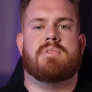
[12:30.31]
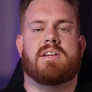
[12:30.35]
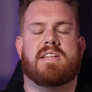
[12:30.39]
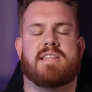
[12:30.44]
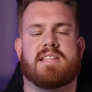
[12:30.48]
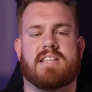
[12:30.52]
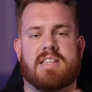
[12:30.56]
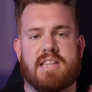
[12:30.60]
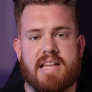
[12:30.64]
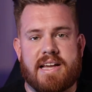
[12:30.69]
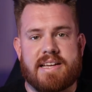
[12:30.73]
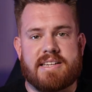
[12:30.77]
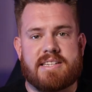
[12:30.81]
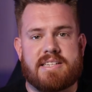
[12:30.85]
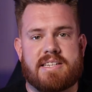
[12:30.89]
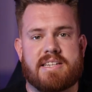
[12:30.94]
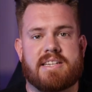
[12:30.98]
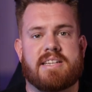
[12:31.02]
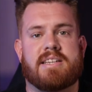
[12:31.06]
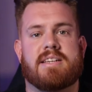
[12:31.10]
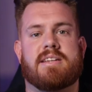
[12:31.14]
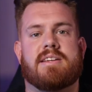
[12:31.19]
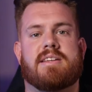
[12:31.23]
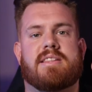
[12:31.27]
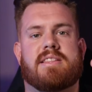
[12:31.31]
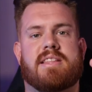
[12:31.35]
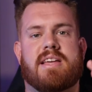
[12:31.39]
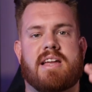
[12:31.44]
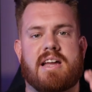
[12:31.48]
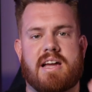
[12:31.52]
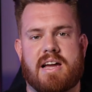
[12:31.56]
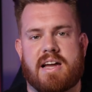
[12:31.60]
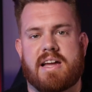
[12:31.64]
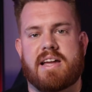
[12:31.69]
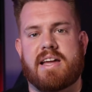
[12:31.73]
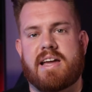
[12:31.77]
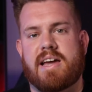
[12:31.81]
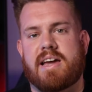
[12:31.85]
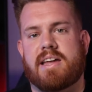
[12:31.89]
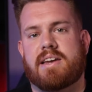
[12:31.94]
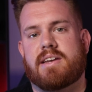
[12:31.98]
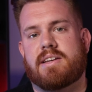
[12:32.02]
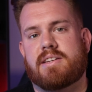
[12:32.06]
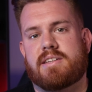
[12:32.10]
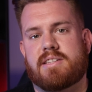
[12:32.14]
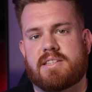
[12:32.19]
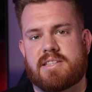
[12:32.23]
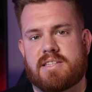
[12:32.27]
And the last thing that I
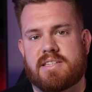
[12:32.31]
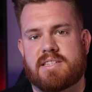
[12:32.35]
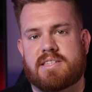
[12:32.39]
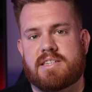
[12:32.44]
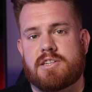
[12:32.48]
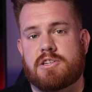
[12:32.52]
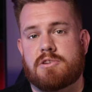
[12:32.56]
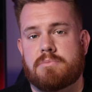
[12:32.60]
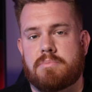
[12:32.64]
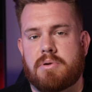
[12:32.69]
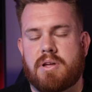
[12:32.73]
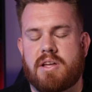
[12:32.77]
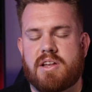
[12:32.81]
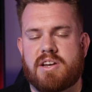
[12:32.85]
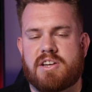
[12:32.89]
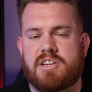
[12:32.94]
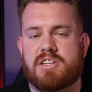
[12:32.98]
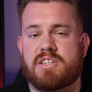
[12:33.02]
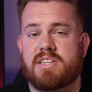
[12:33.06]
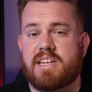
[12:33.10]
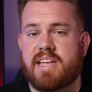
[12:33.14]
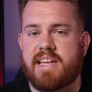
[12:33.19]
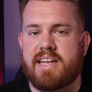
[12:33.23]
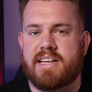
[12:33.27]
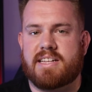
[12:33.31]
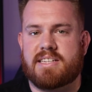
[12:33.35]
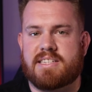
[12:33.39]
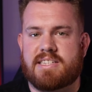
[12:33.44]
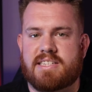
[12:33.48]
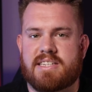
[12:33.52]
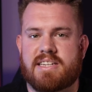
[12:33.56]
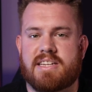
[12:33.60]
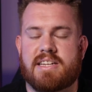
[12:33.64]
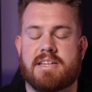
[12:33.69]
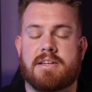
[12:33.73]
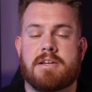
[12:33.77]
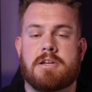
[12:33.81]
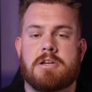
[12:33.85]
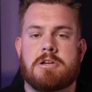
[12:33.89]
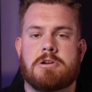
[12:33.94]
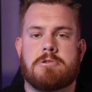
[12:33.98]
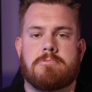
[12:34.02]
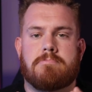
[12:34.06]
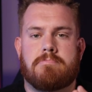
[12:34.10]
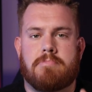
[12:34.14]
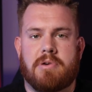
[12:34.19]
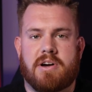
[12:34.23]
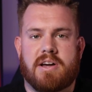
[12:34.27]
added to this that you probably just can't see,
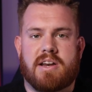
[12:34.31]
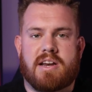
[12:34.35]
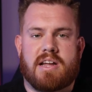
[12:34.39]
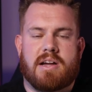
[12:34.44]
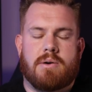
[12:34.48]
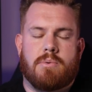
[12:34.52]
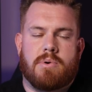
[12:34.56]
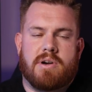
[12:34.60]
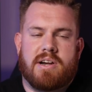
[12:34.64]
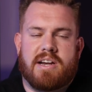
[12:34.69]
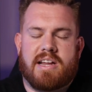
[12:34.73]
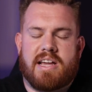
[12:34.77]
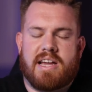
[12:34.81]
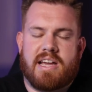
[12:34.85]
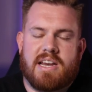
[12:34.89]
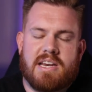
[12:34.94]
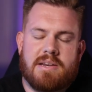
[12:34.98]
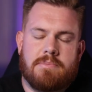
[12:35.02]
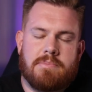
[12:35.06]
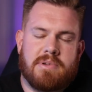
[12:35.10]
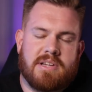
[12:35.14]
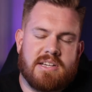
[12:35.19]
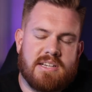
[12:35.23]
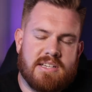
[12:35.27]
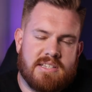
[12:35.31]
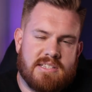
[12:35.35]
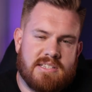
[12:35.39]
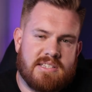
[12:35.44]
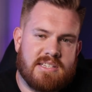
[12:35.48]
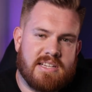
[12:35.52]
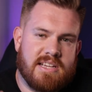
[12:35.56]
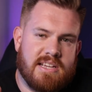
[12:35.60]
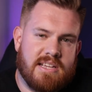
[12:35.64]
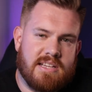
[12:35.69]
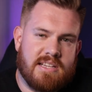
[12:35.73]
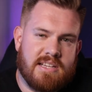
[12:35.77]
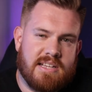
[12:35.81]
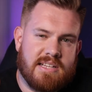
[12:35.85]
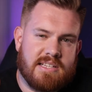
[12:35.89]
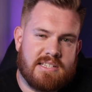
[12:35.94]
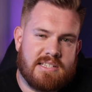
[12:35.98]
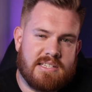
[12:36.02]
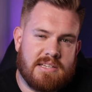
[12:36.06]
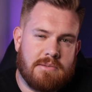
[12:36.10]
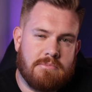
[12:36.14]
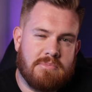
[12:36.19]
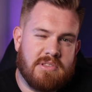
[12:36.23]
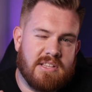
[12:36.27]
but I wanted to add it because
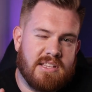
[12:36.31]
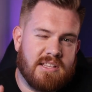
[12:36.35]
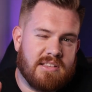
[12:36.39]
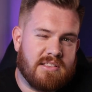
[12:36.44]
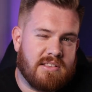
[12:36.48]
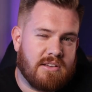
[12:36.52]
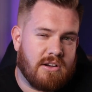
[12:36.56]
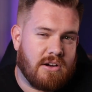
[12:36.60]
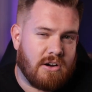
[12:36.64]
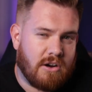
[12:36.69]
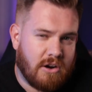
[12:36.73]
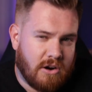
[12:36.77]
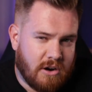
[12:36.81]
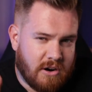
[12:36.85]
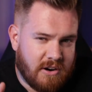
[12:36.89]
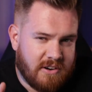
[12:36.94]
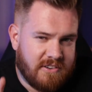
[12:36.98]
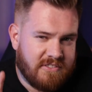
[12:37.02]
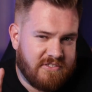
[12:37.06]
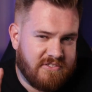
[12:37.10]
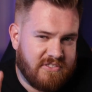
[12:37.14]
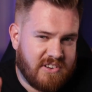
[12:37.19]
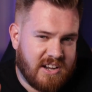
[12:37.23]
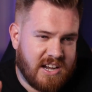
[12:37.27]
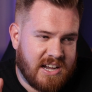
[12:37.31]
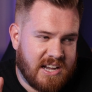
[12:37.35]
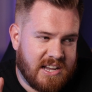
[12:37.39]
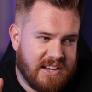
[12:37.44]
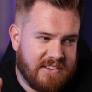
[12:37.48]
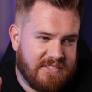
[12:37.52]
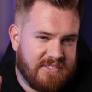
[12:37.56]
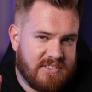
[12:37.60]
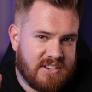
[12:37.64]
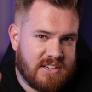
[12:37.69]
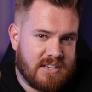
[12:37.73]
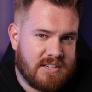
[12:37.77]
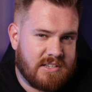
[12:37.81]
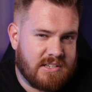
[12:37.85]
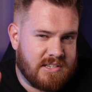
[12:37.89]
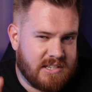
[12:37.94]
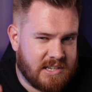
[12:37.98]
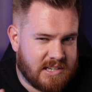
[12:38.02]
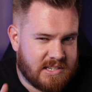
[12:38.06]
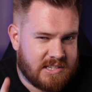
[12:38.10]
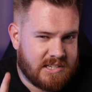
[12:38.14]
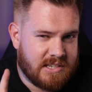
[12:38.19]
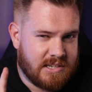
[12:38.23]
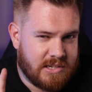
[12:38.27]
it's something that the R5
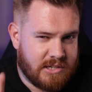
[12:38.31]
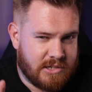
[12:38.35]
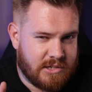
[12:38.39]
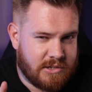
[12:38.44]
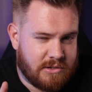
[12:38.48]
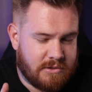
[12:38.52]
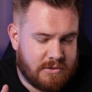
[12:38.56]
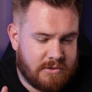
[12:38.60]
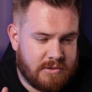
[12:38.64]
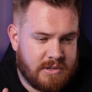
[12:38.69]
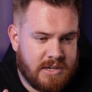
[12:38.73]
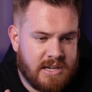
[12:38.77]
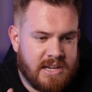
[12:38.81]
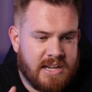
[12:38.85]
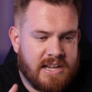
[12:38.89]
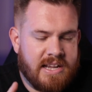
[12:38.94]
doesn't do.